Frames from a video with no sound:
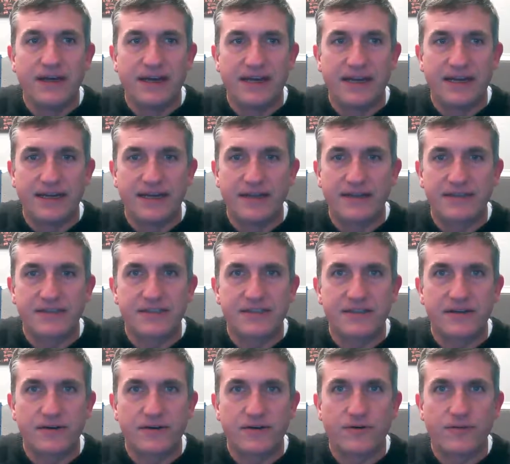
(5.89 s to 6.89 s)
And
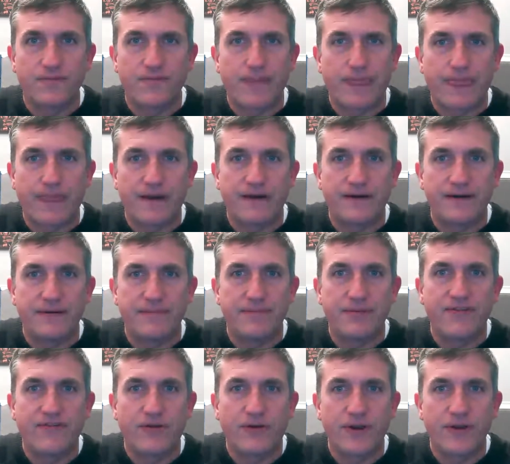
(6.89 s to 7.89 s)
so
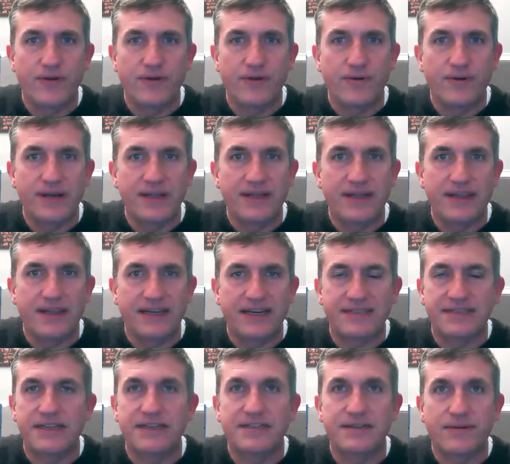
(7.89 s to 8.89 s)
before you do any of the
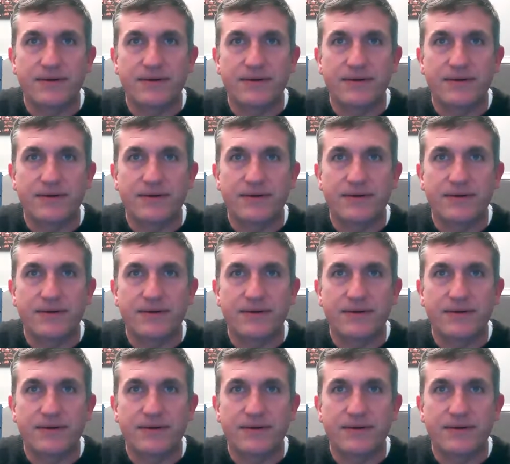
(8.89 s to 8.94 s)
lessons,